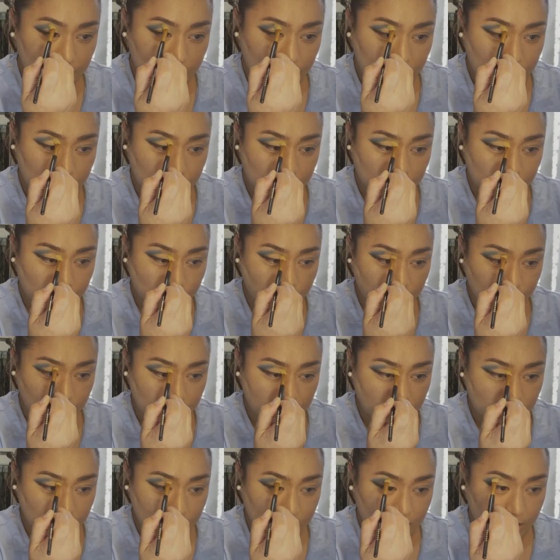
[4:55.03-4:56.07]
And then
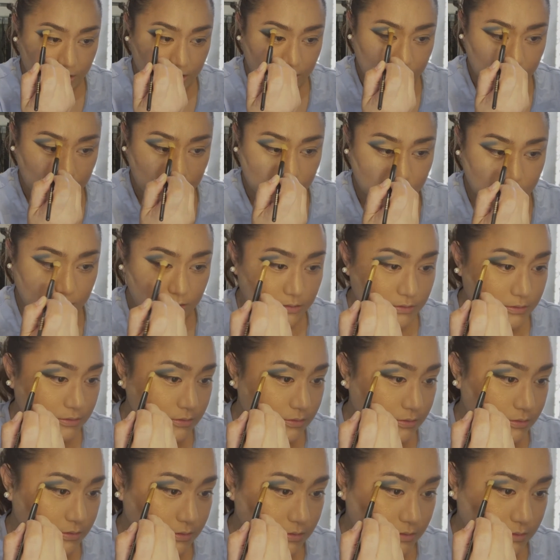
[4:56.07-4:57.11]
bringing it in.
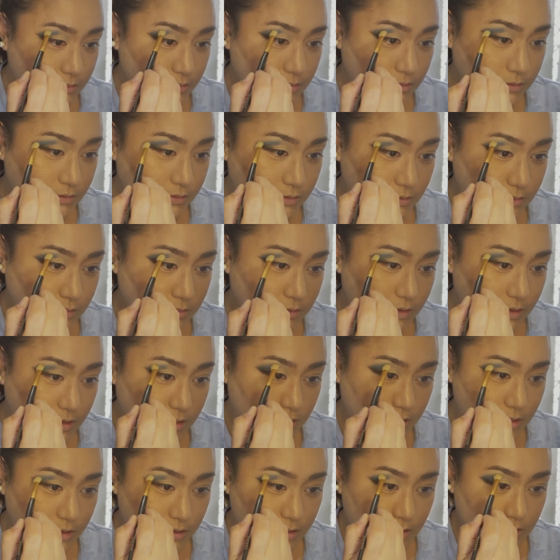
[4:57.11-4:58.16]

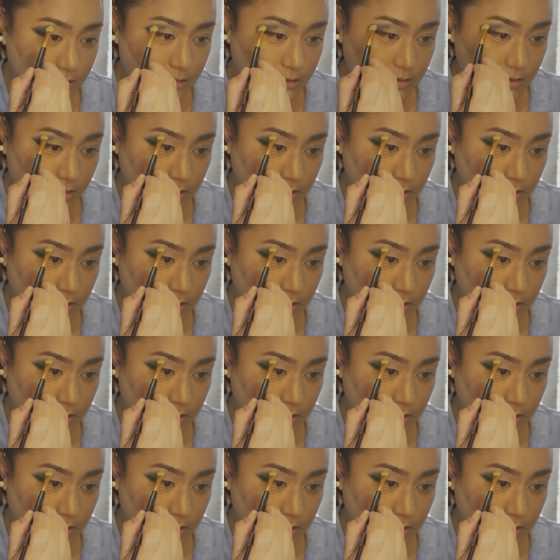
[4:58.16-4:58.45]
Okay,